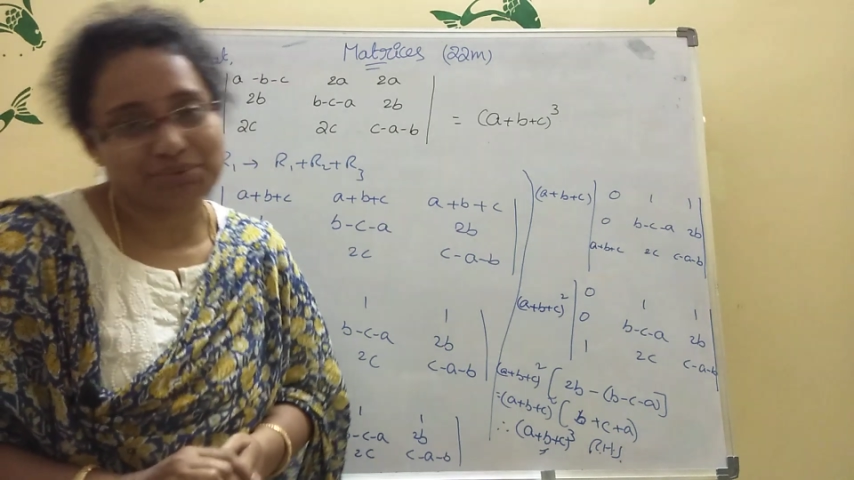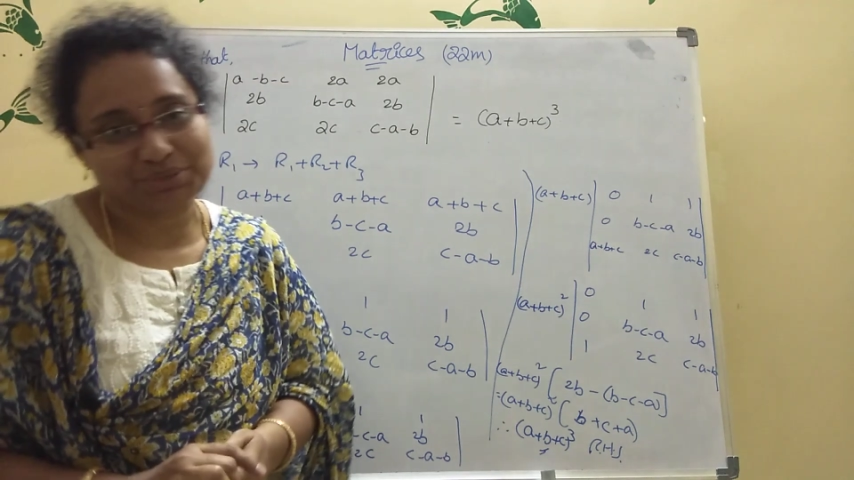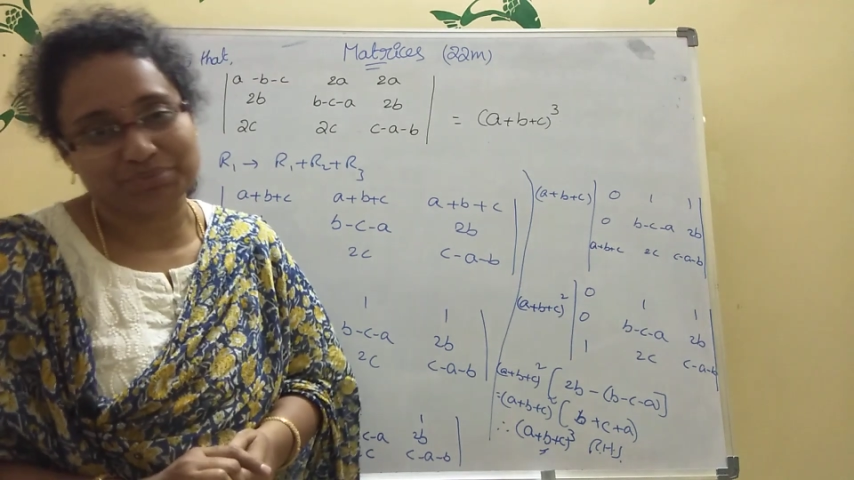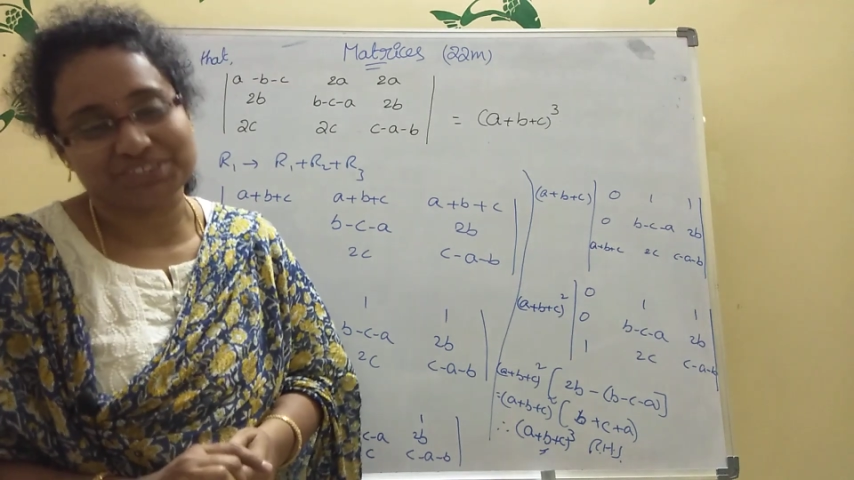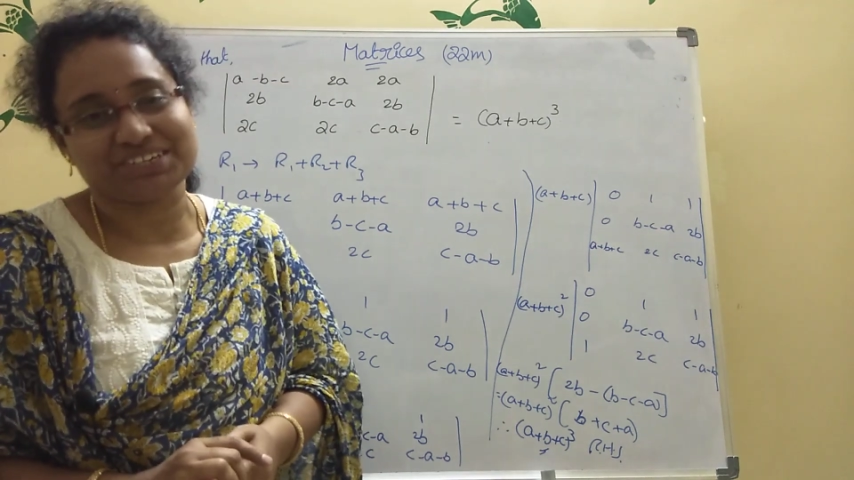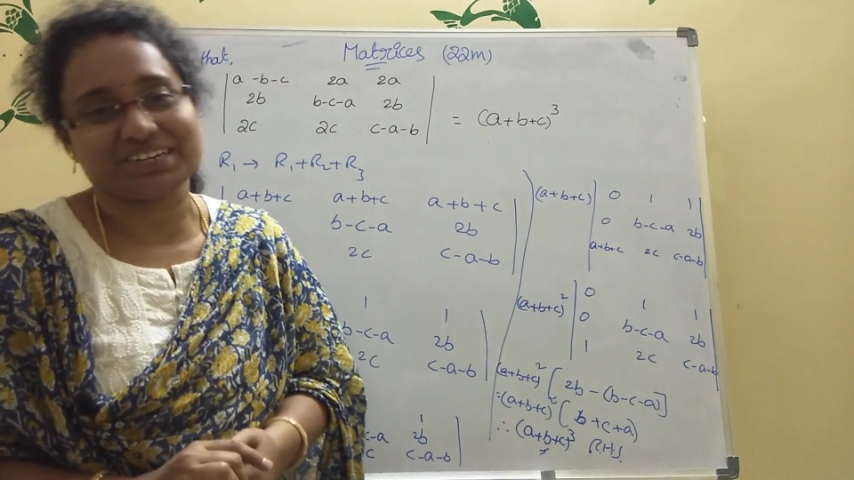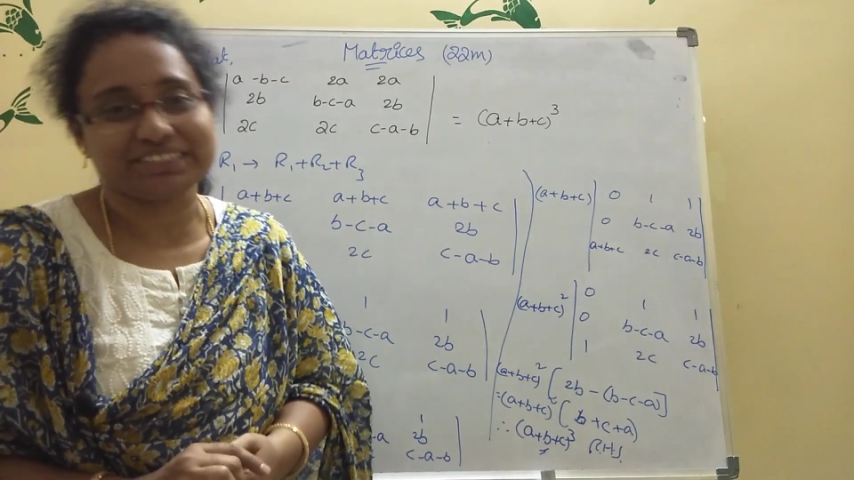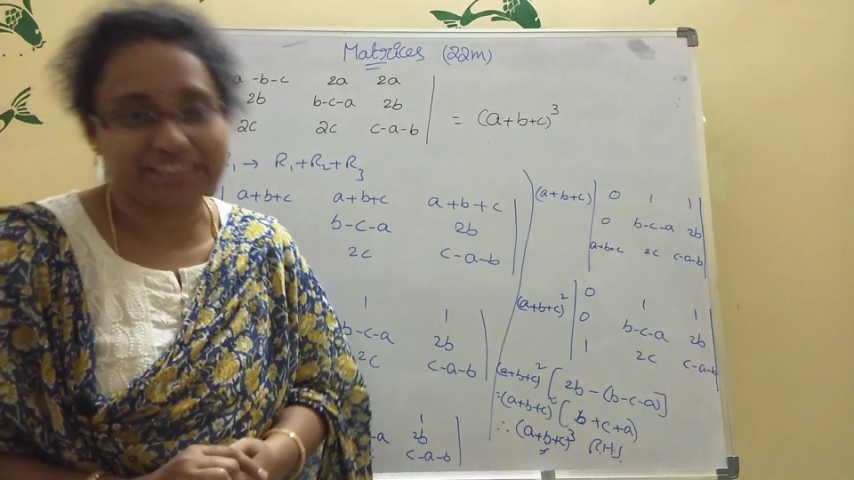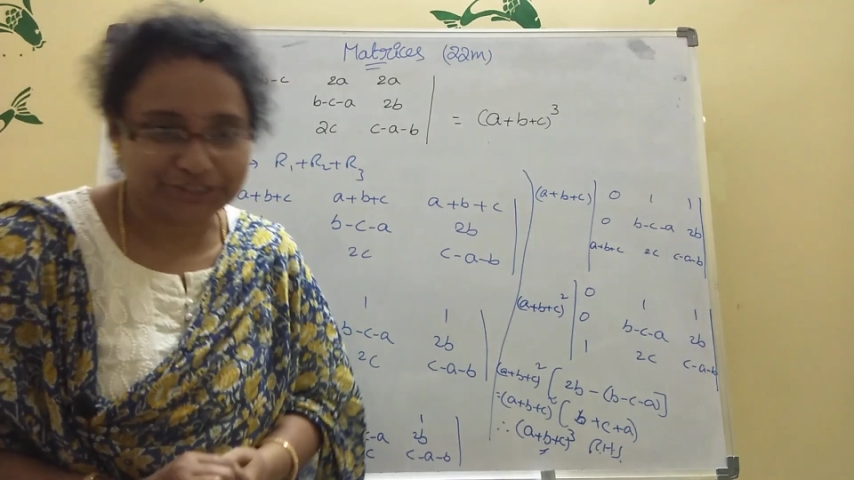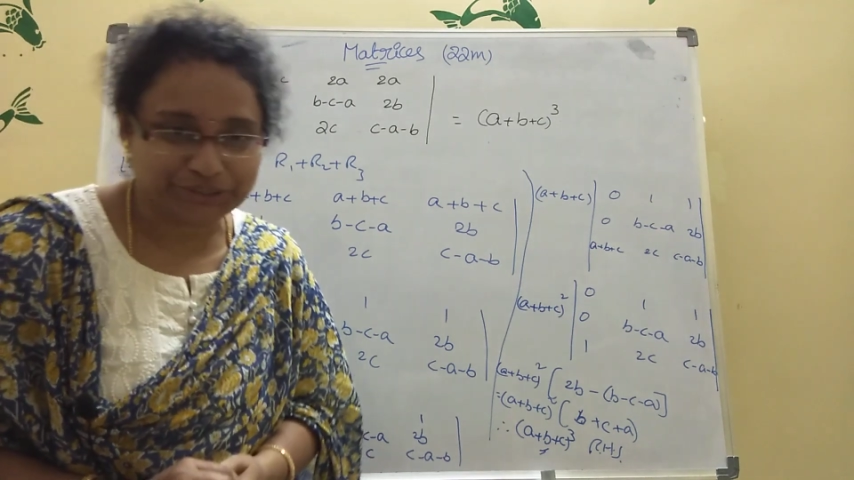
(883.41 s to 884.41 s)
subscribe my channel.
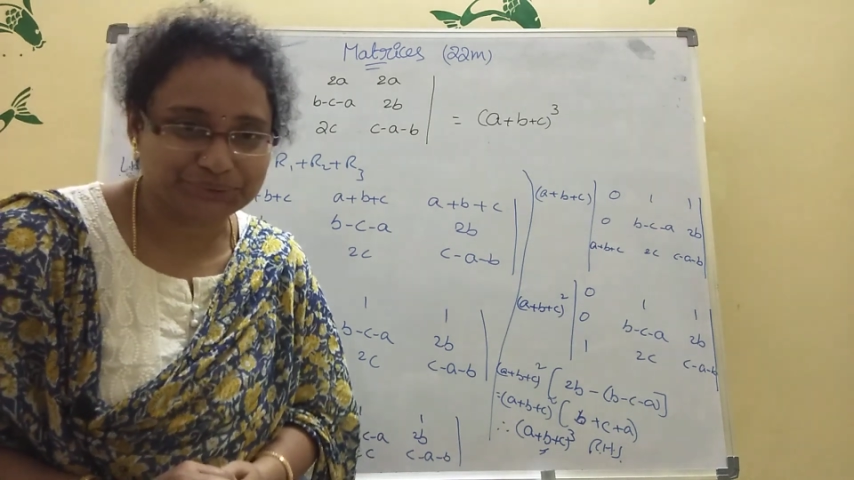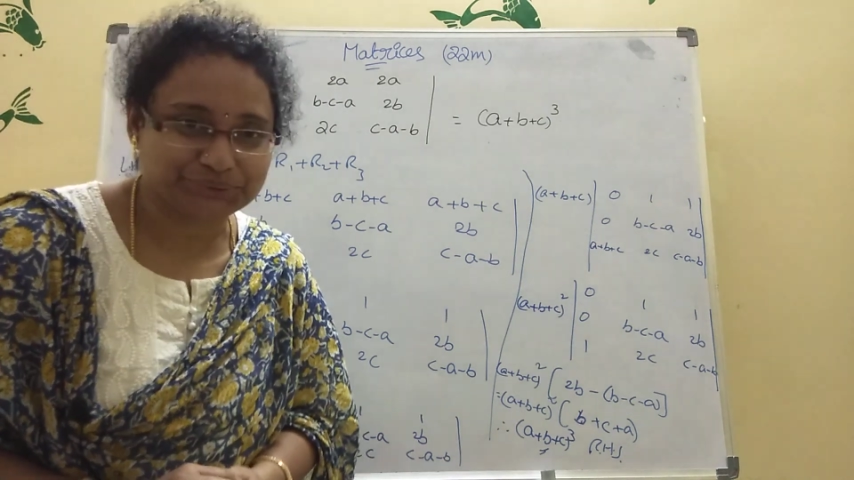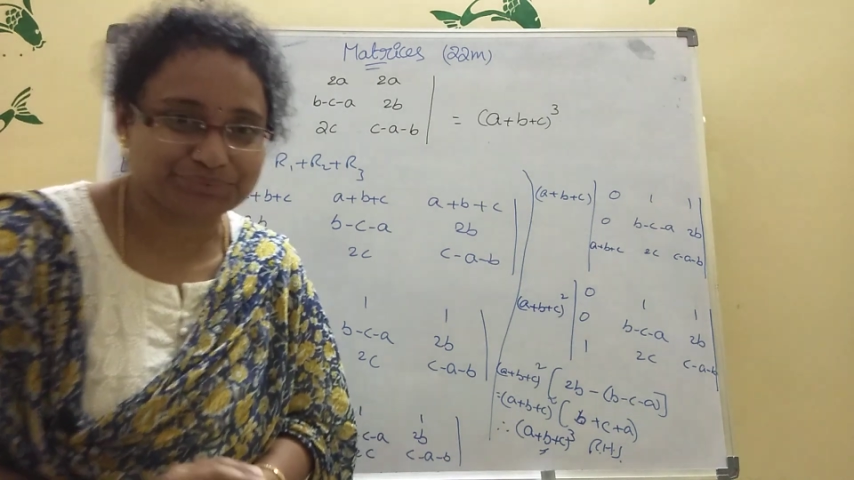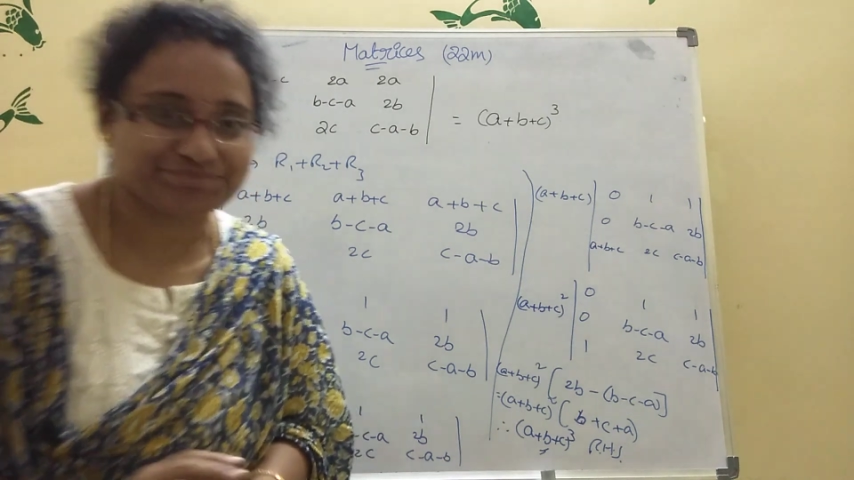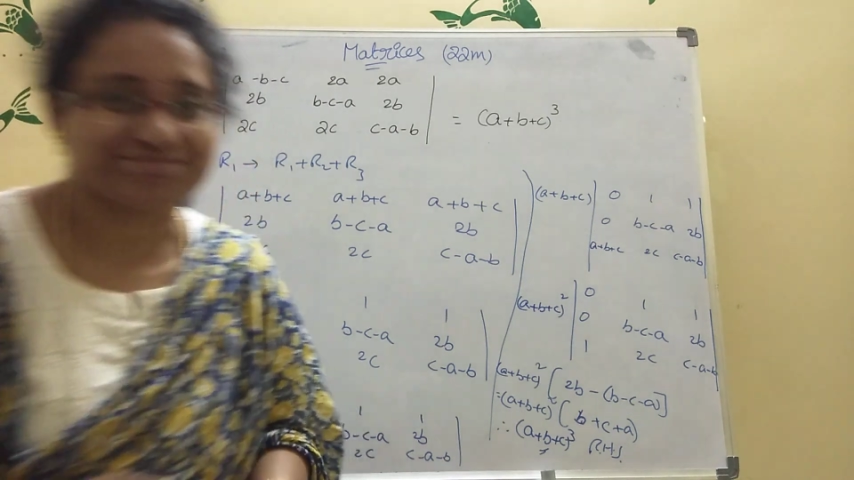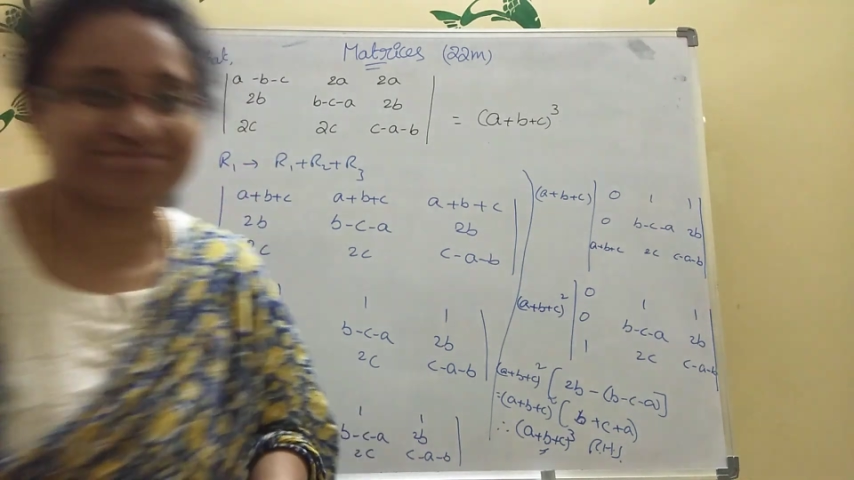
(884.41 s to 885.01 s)
Thank you.